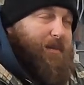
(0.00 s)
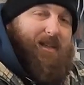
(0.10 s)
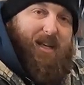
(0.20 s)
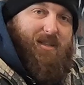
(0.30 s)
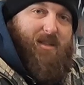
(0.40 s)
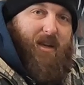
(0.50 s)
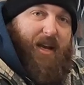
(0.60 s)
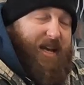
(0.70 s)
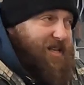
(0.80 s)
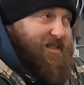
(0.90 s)
I mean, is
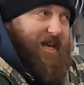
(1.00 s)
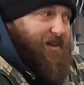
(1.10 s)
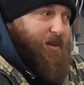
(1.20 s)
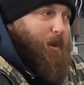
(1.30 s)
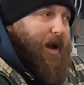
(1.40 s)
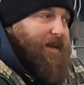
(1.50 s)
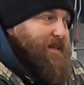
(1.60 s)
that the way?